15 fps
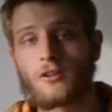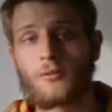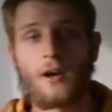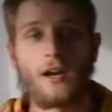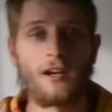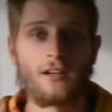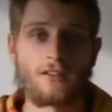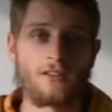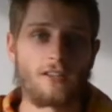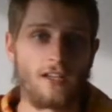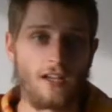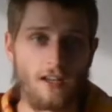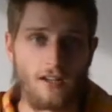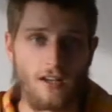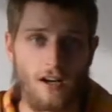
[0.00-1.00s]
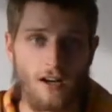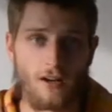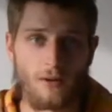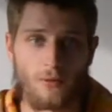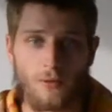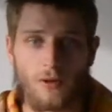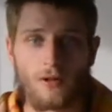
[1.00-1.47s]
the way and you're here
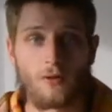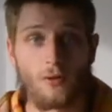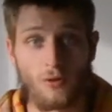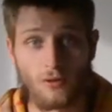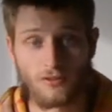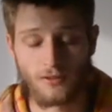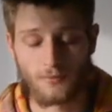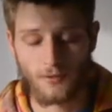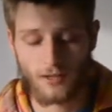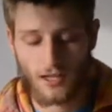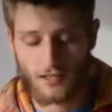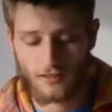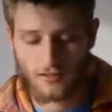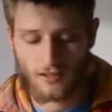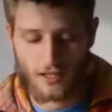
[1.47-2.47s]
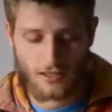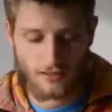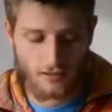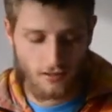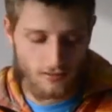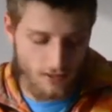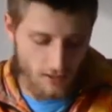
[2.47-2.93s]
now, well, awesome. Okay, so let's
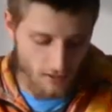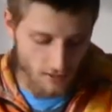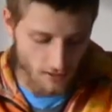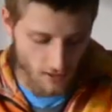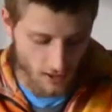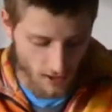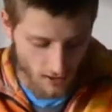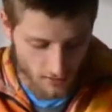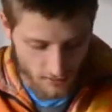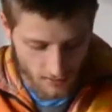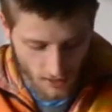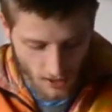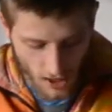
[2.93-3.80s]
continue, guys.